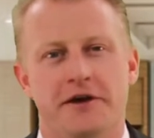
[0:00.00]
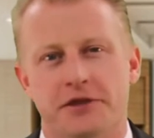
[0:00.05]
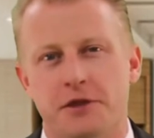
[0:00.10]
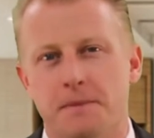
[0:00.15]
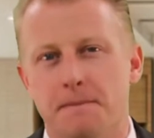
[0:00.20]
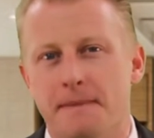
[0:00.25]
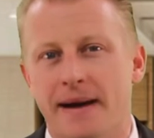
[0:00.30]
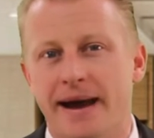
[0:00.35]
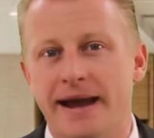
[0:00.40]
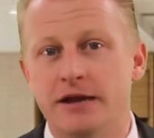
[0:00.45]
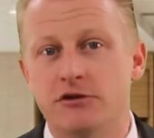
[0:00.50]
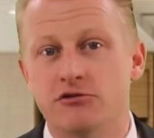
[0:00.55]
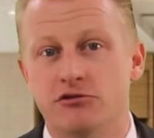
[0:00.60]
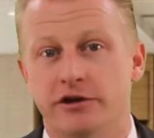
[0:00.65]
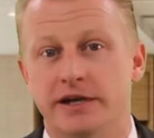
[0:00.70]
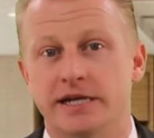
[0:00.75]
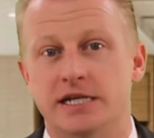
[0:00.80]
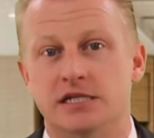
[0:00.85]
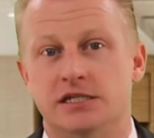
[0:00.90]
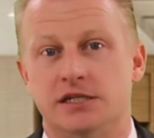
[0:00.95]
The main
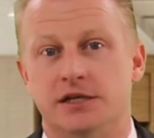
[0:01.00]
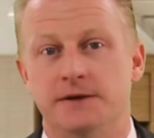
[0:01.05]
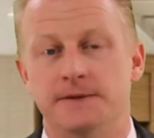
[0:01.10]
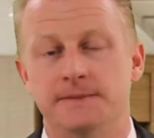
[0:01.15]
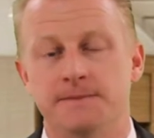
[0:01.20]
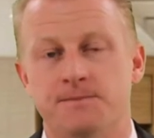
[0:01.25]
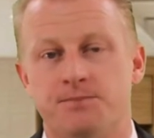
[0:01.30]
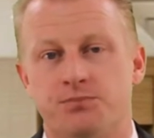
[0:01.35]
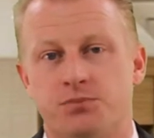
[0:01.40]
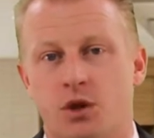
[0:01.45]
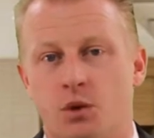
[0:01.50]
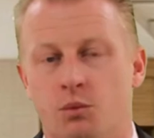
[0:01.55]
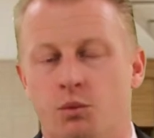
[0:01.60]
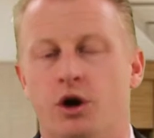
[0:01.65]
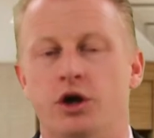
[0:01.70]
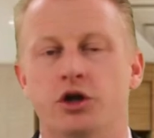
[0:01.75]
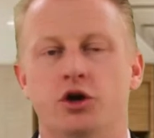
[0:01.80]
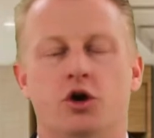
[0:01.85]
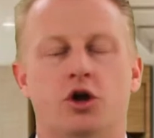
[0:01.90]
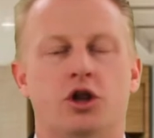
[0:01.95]
reason
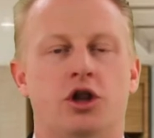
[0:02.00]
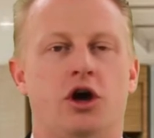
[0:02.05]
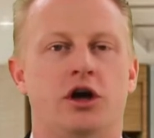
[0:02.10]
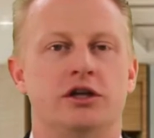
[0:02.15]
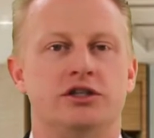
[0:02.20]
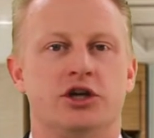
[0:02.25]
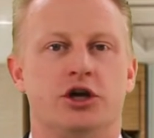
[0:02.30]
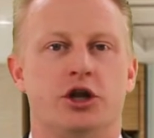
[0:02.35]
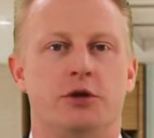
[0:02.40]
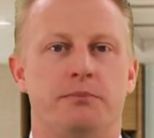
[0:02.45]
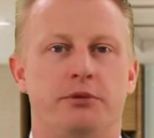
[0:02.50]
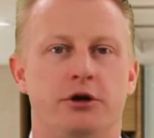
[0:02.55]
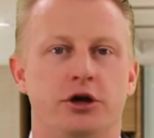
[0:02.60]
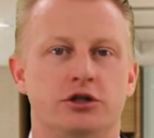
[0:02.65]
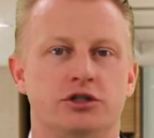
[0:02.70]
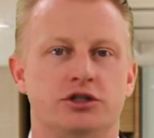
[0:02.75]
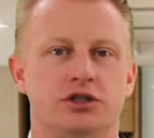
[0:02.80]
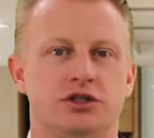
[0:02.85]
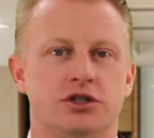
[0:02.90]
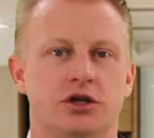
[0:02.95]
why your clients are going to
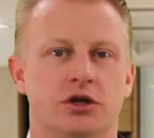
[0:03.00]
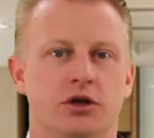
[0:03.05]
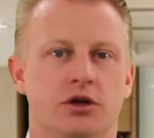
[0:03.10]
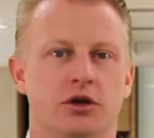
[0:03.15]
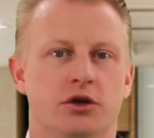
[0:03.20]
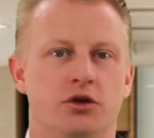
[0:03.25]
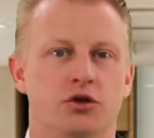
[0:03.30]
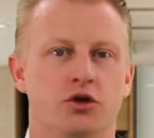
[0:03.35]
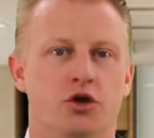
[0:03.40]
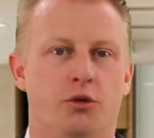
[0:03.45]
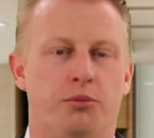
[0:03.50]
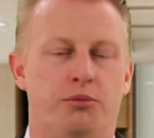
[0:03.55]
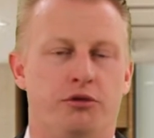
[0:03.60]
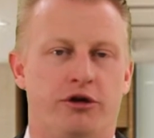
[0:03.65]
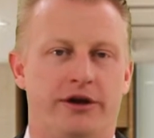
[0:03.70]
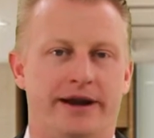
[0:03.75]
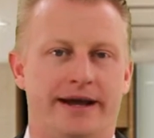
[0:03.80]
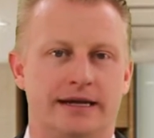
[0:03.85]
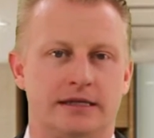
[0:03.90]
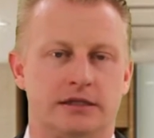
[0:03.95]
purchase your
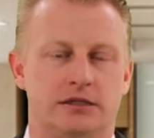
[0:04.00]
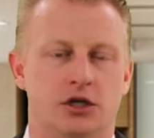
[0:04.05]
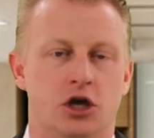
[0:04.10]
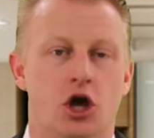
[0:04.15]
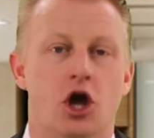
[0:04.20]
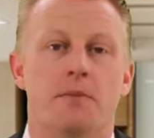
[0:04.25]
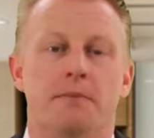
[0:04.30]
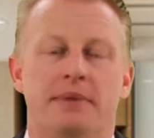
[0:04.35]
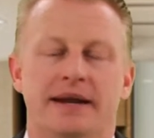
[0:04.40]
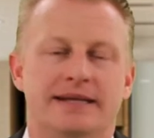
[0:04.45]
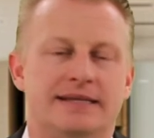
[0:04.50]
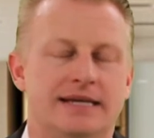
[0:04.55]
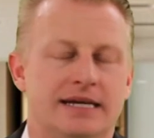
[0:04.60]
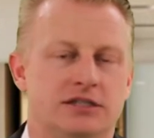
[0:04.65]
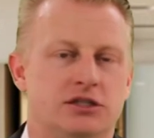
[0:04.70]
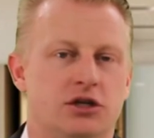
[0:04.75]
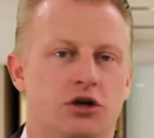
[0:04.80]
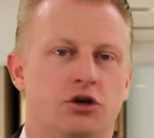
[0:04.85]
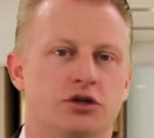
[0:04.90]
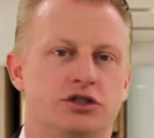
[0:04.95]
product. But it
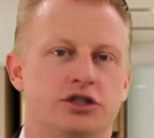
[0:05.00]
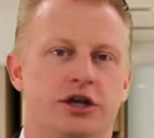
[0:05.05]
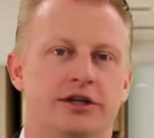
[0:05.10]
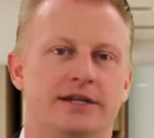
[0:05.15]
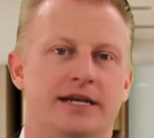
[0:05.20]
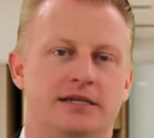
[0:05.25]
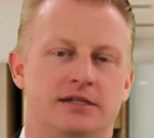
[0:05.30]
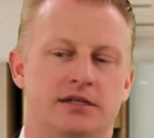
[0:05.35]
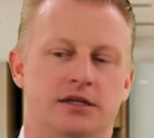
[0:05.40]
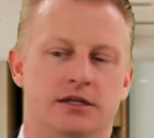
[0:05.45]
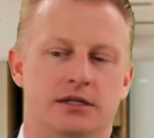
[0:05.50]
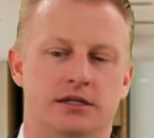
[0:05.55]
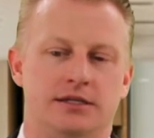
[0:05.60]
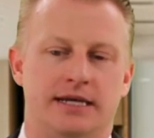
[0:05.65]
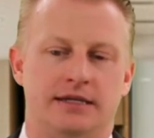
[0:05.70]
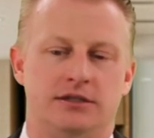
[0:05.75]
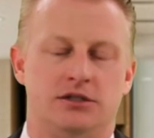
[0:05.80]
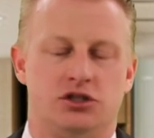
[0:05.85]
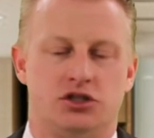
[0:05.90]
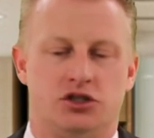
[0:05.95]
does also doesn't
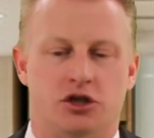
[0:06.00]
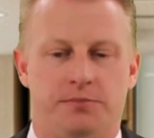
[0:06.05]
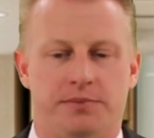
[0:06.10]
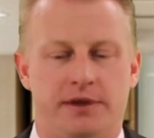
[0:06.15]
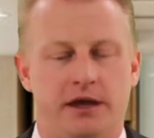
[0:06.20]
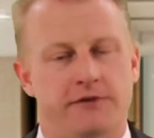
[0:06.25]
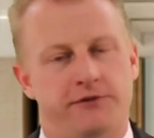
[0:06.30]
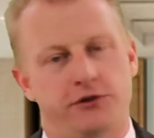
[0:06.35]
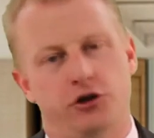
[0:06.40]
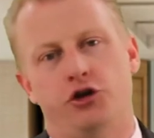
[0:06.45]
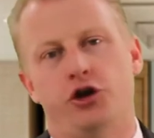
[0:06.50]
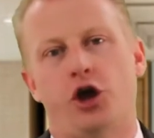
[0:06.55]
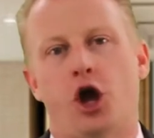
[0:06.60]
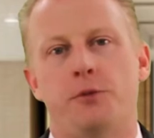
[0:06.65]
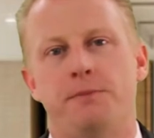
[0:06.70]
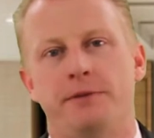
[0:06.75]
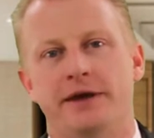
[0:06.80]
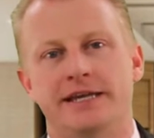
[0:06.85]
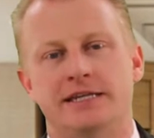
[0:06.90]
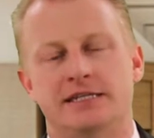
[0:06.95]
doesn't stop there. If you're
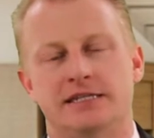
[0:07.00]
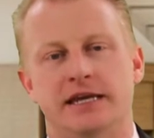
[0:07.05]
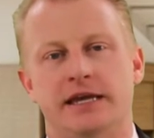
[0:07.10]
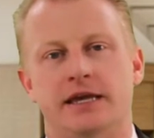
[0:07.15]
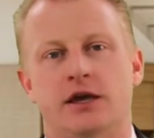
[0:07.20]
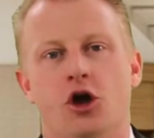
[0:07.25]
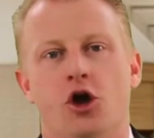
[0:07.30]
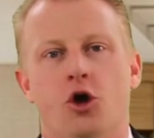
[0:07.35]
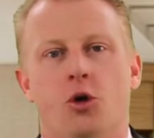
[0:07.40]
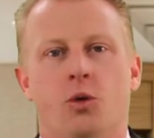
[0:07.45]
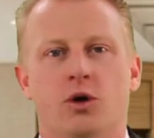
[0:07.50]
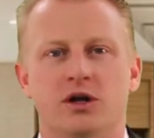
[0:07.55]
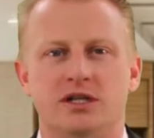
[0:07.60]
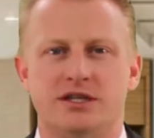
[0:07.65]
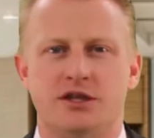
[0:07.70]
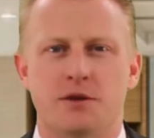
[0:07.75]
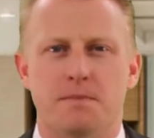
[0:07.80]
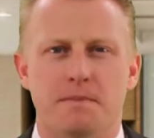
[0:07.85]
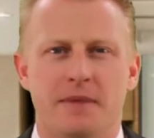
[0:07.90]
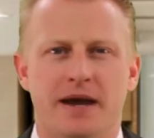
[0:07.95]
an OPC, what's
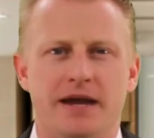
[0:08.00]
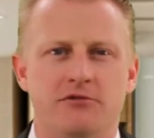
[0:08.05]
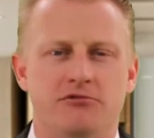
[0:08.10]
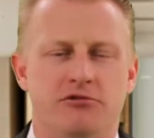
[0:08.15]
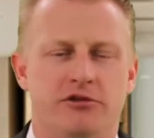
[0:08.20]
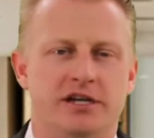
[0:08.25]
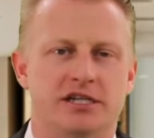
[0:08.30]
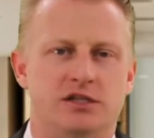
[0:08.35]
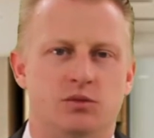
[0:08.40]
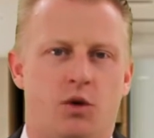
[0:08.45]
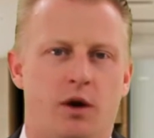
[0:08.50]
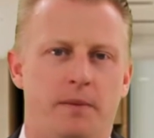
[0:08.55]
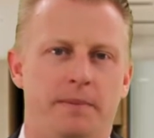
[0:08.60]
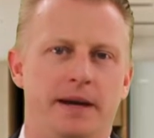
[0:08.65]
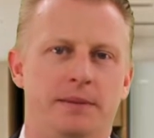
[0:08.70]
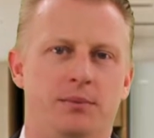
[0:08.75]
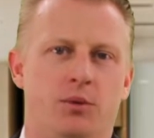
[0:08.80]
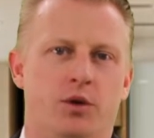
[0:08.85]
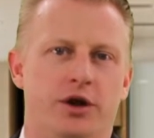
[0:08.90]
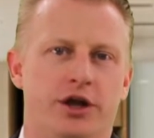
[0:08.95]
the main reason why
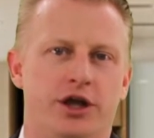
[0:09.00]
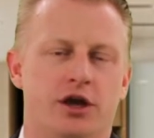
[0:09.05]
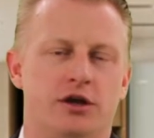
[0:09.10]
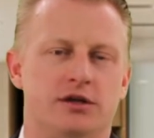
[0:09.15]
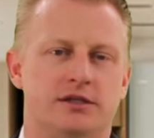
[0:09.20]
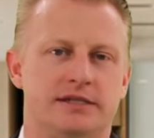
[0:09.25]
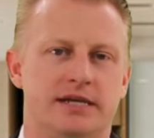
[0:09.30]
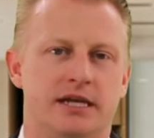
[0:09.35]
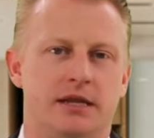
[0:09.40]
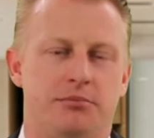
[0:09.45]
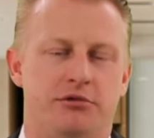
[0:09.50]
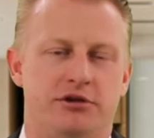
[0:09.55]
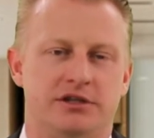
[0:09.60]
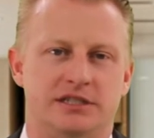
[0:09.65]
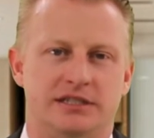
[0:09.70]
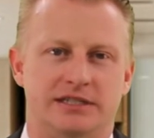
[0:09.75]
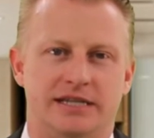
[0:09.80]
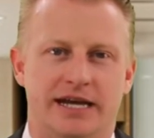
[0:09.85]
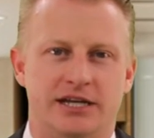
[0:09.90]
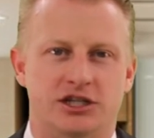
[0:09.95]
people want to go and see the
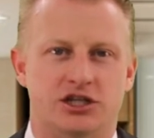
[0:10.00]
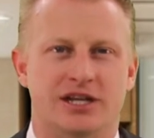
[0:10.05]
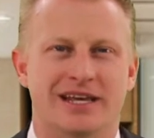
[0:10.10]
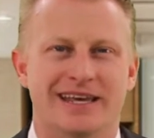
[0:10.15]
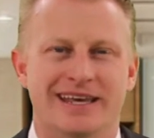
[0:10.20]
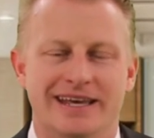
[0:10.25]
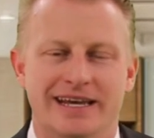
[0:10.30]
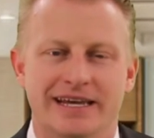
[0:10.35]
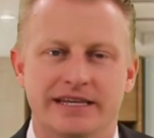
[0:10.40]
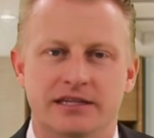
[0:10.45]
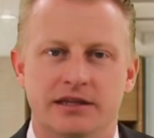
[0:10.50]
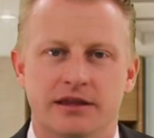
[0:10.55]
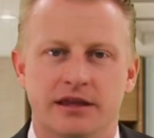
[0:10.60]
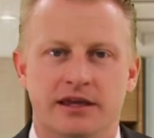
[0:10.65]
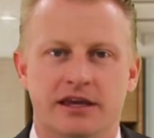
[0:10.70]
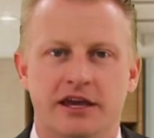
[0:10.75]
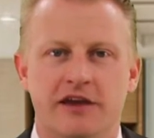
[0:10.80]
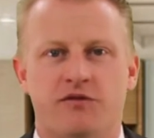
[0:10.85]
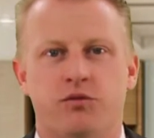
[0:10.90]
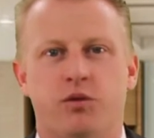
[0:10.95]
presentation? Is it
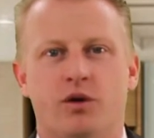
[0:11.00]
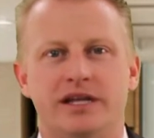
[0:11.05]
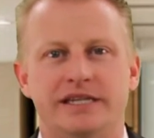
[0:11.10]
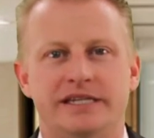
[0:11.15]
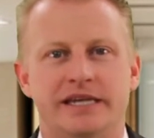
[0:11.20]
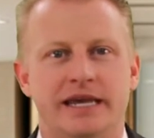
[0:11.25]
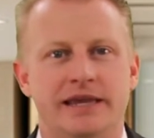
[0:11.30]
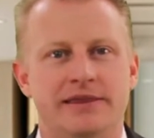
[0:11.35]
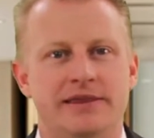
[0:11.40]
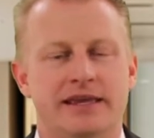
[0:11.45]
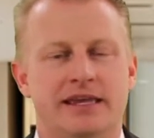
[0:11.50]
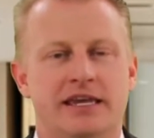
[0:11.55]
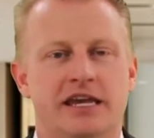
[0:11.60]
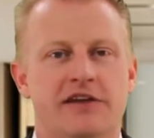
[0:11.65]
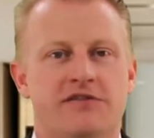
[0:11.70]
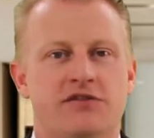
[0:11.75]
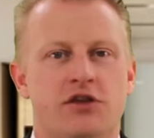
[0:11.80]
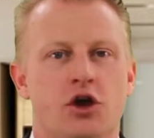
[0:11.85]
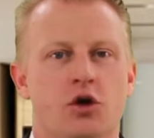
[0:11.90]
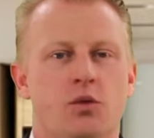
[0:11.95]
the gift? What is it in the
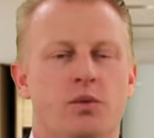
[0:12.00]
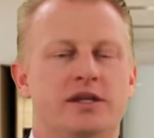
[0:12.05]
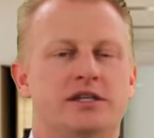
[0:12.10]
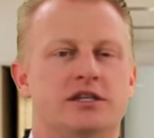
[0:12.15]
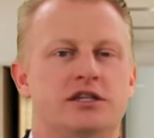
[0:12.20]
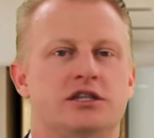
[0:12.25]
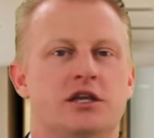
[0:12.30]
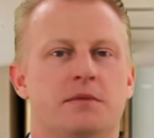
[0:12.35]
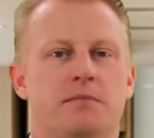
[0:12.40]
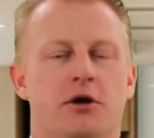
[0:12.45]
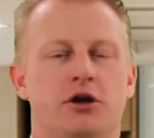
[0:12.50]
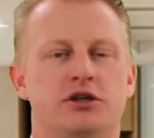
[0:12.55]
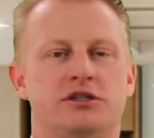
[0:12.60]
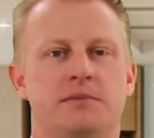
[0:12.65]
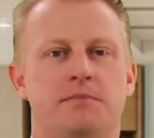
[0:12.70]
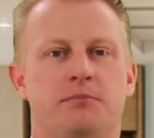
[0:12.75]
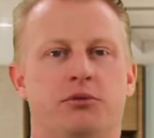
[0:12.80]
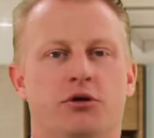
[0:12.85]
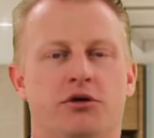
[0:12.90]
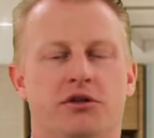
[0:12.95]
gift which is the most
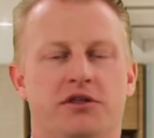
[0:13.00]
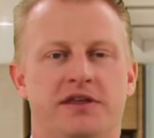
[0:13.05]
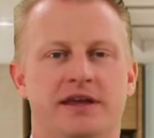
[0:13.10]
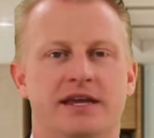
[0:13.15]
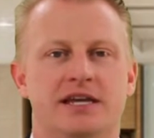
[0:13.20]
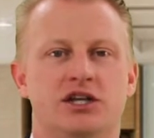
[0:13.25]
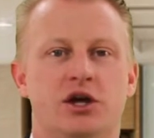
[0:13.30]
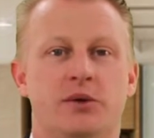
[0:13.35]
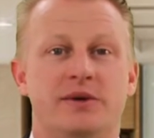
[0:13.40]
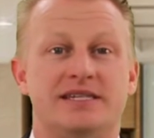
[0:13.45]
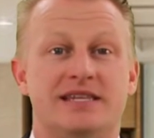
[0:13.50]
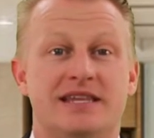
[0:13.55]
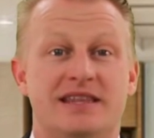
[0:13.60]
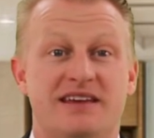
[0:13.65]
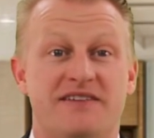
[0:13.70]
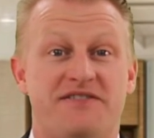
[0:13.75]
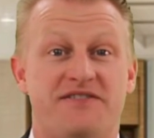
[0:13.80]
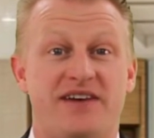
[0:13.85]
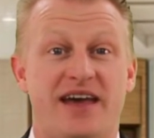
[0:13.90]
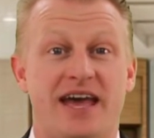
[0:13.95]
important thing? You know, is it
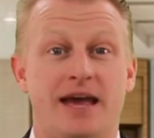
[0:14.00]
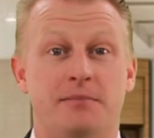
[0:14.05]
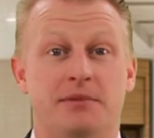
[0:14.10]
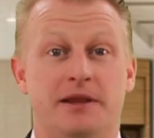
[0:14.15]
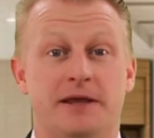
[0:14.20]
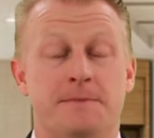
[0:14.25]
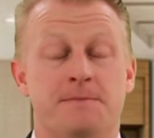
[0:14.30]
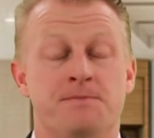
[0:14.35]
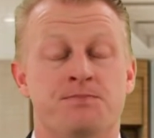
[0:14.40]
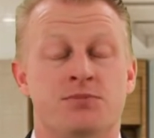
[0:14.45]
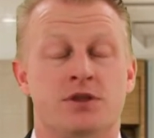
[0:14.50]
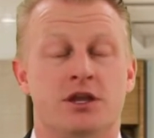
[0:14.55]
their family?